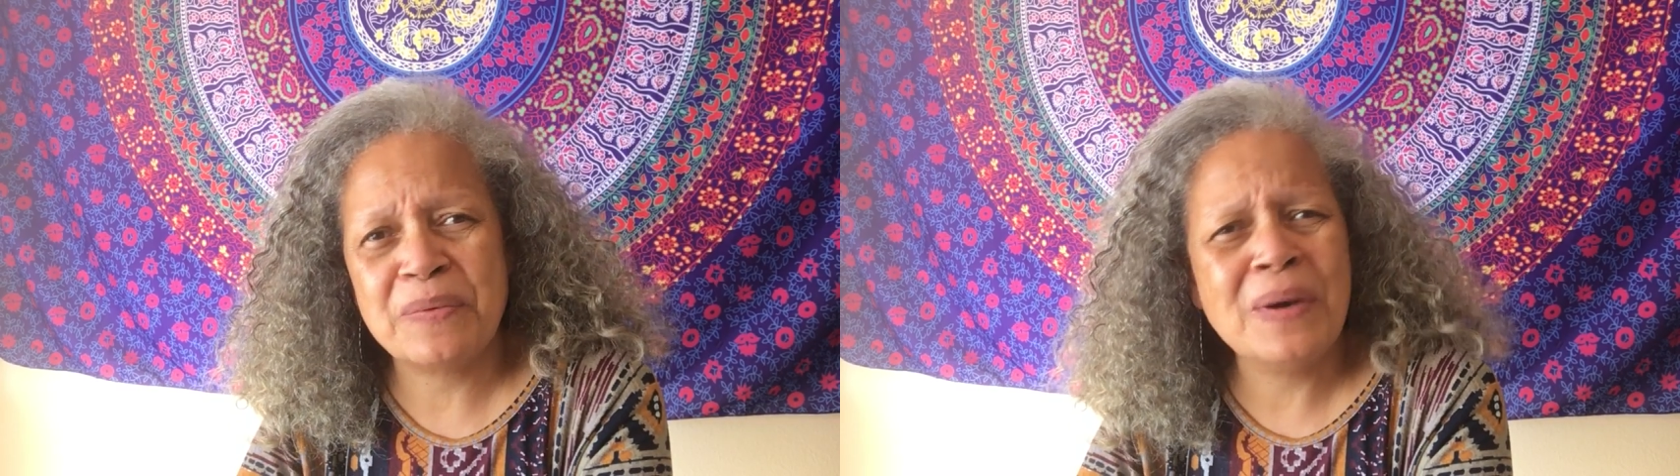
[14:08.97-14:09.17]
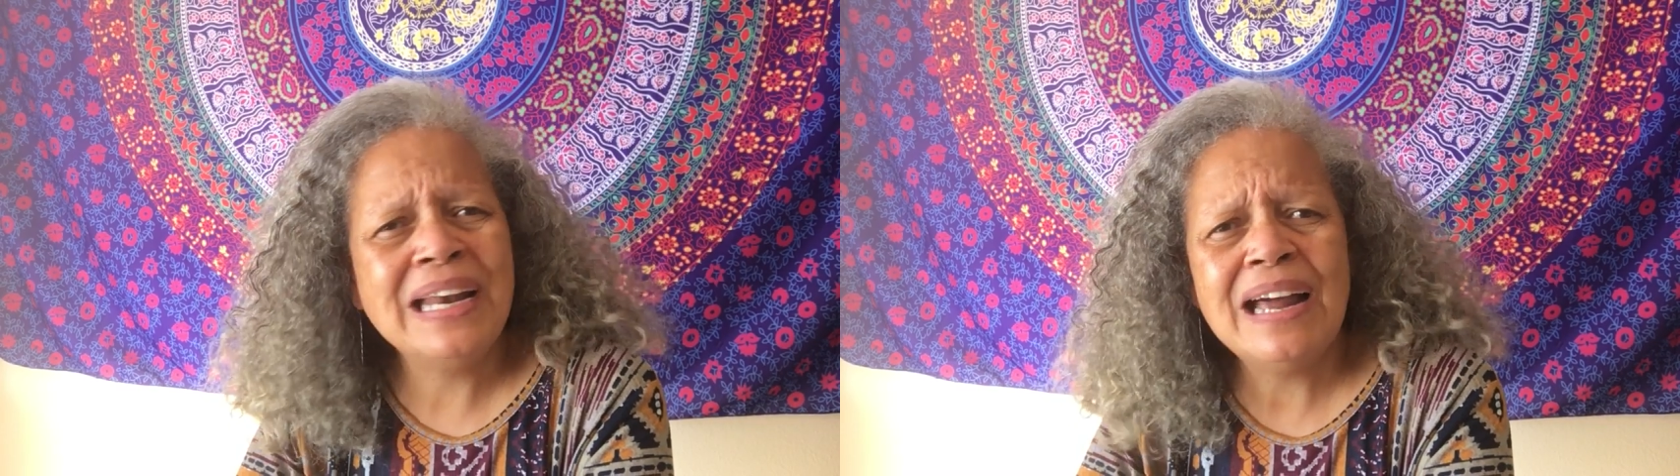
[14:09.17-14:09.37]

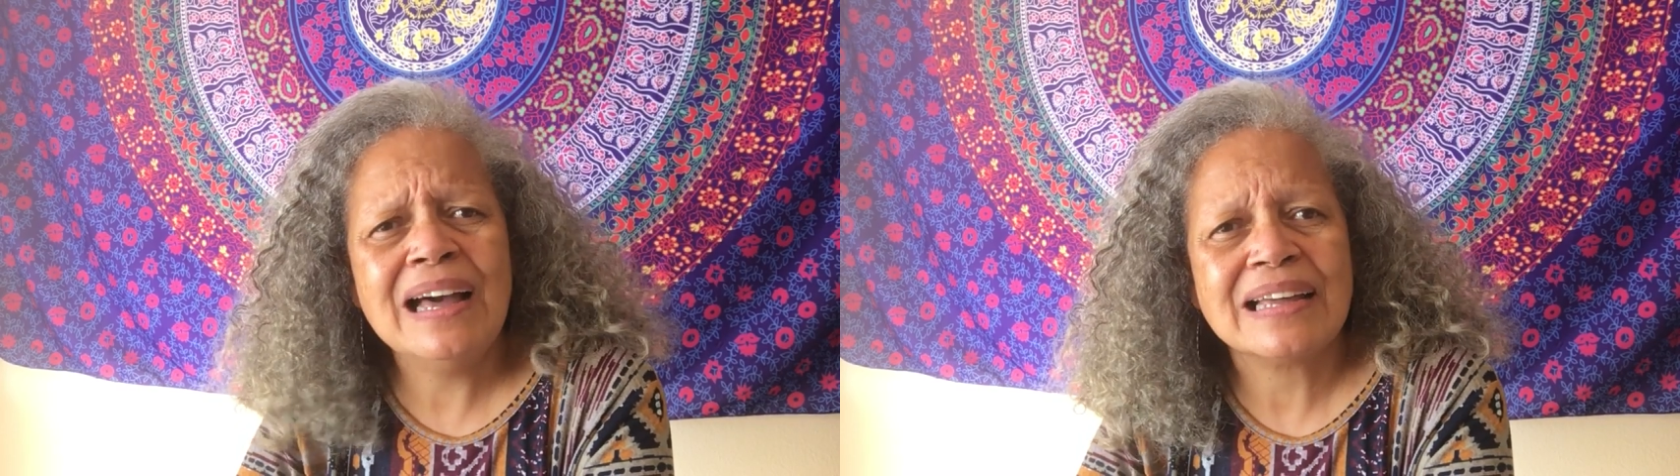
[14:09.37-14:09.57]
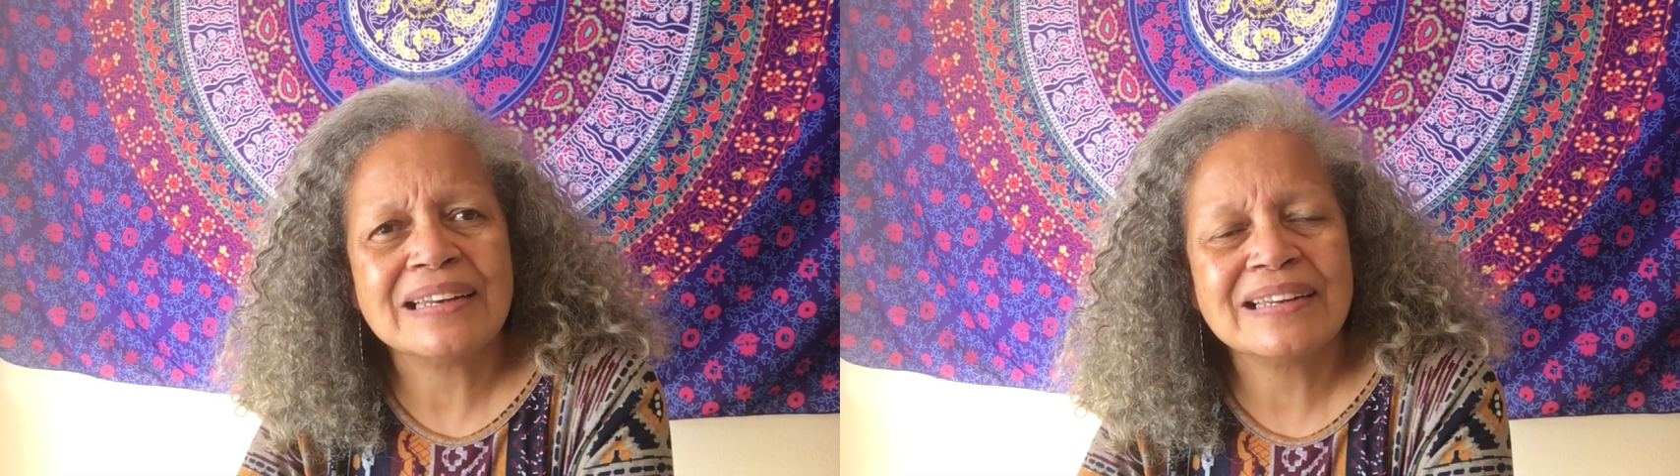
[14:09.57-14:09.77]
Why
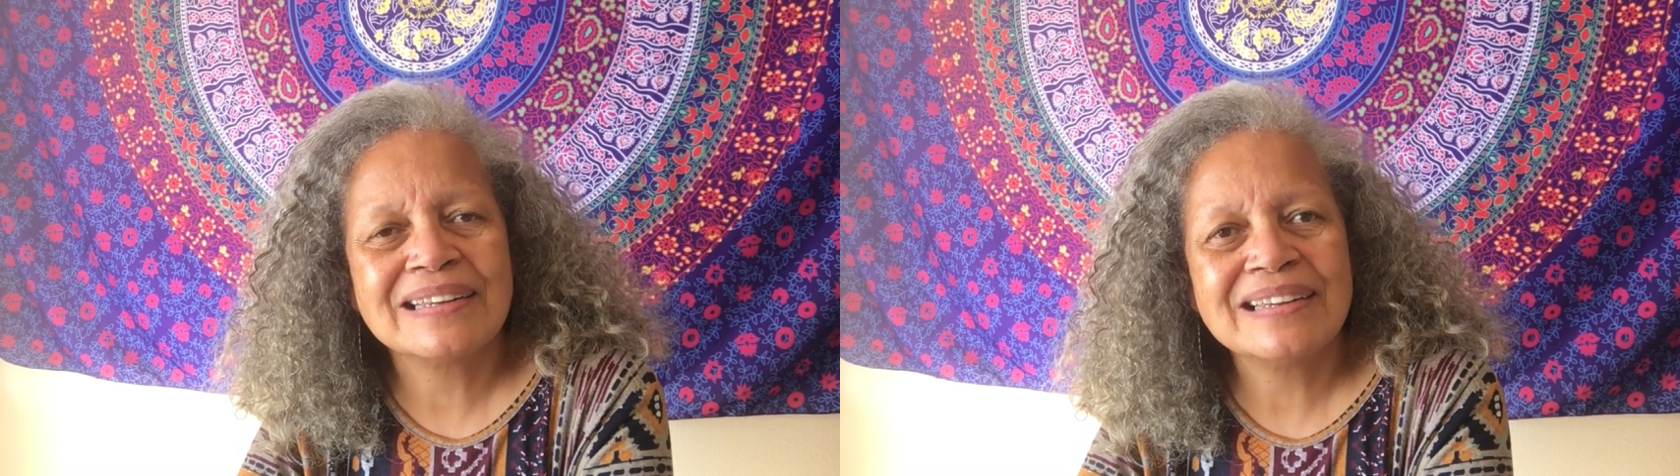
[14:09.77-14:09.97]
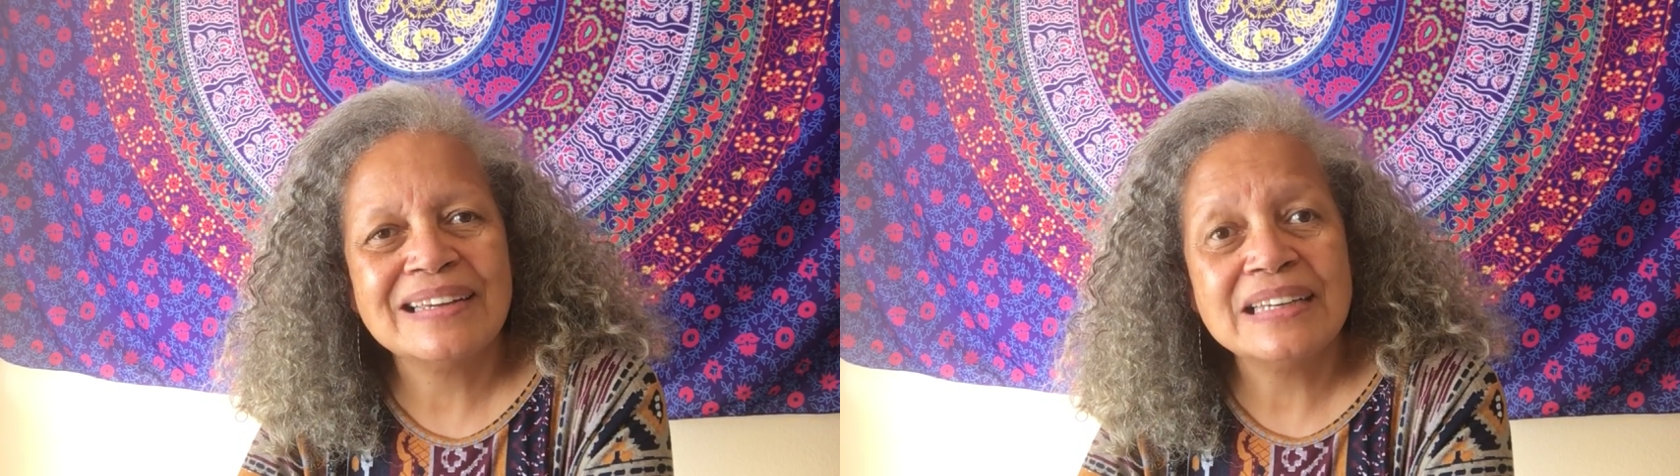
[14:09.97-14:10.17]
not?
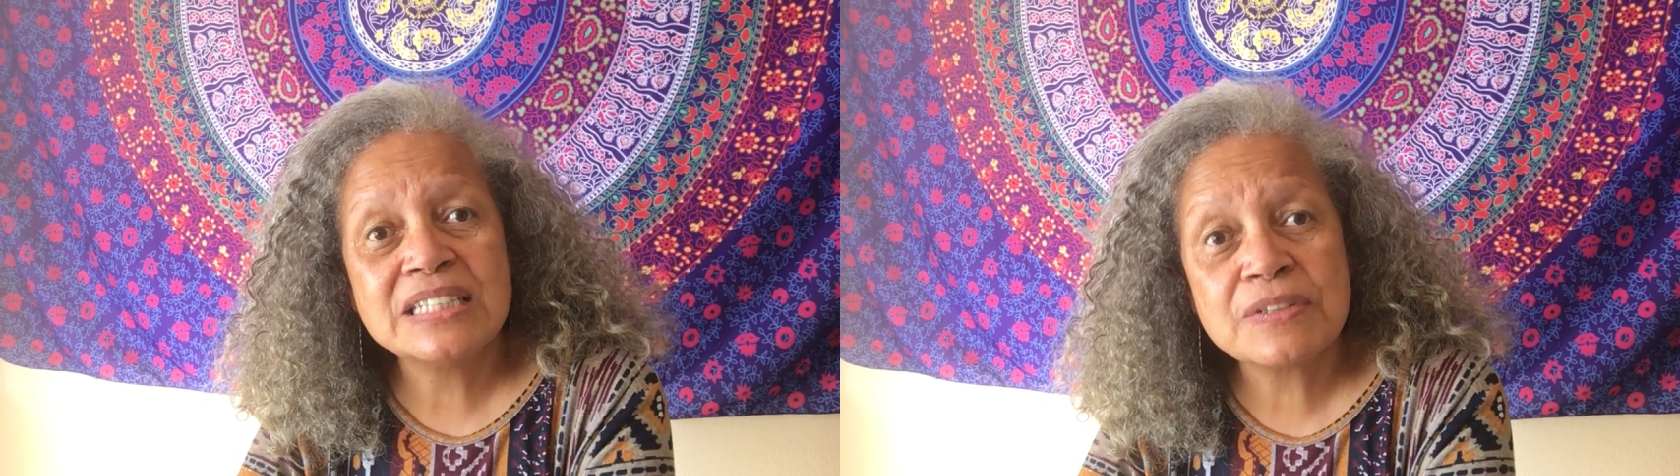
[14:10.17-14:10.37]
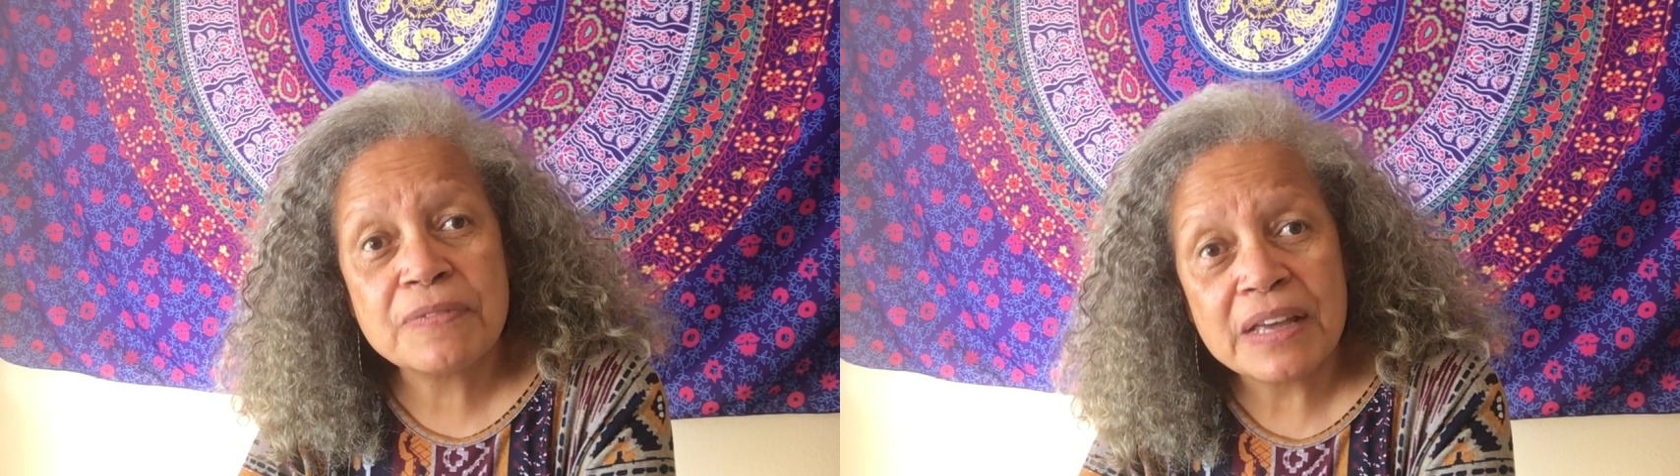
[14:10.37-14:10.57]

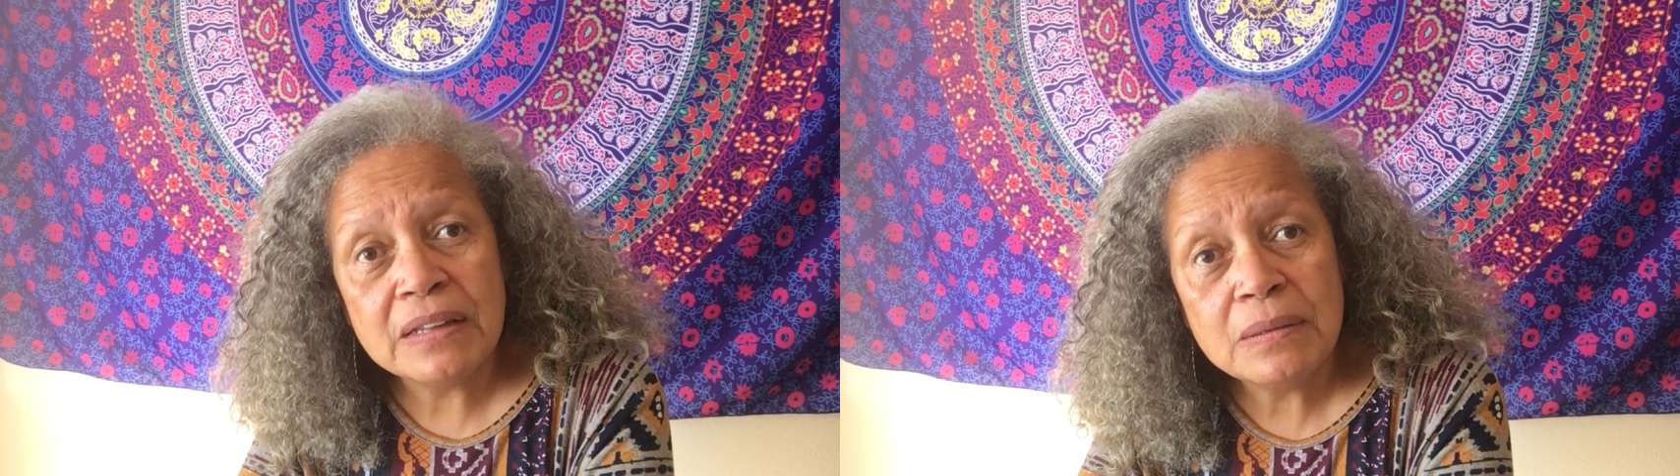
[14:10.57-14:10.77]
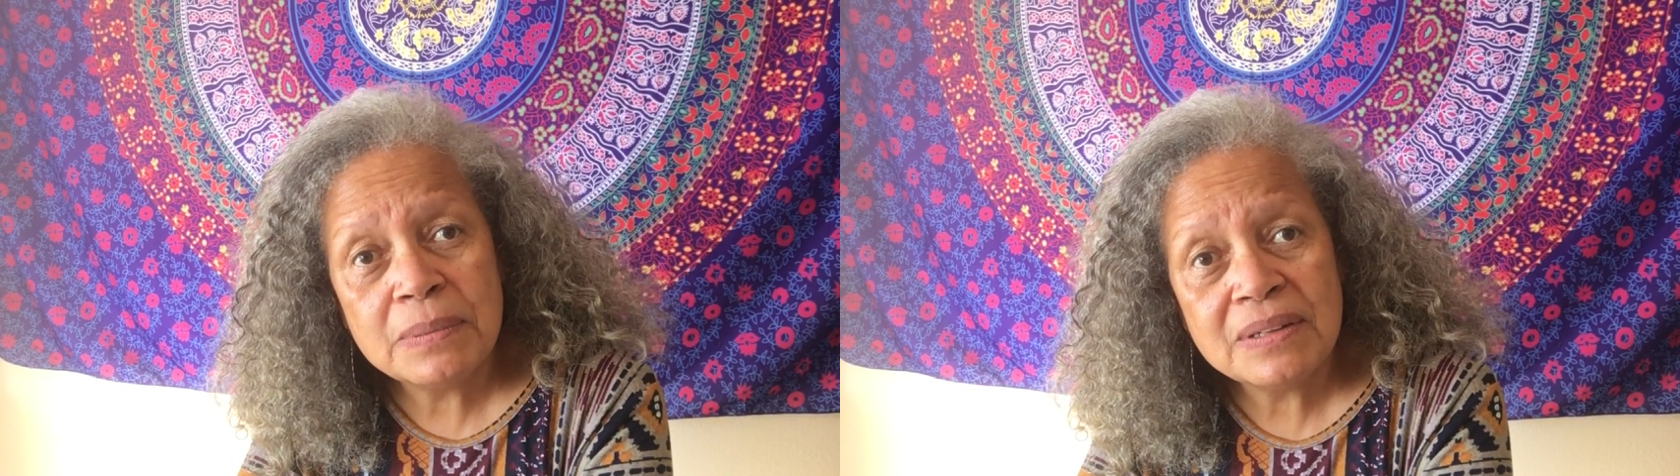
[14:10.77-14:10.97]
It's
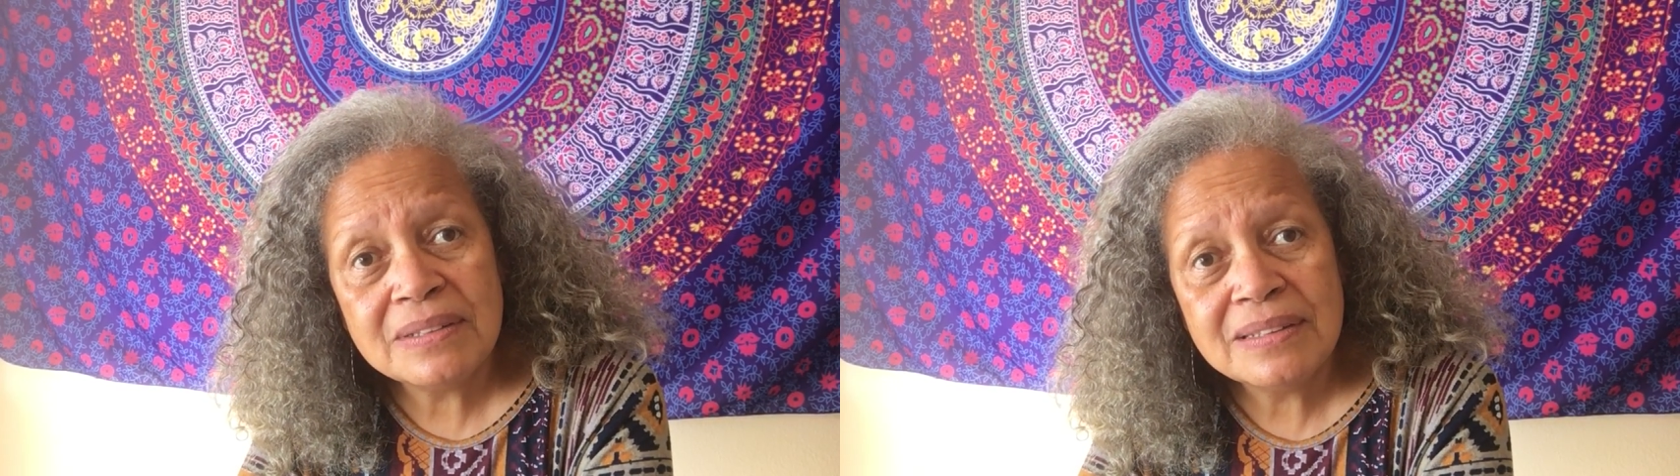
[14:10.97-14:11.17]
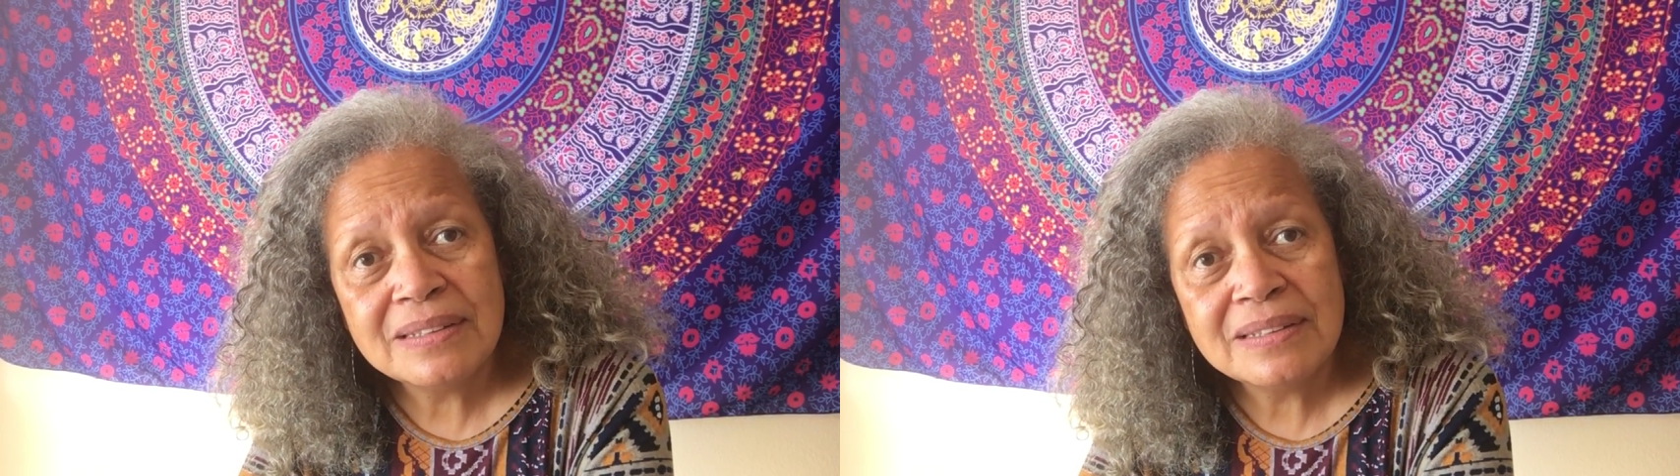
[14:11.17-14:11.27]
available.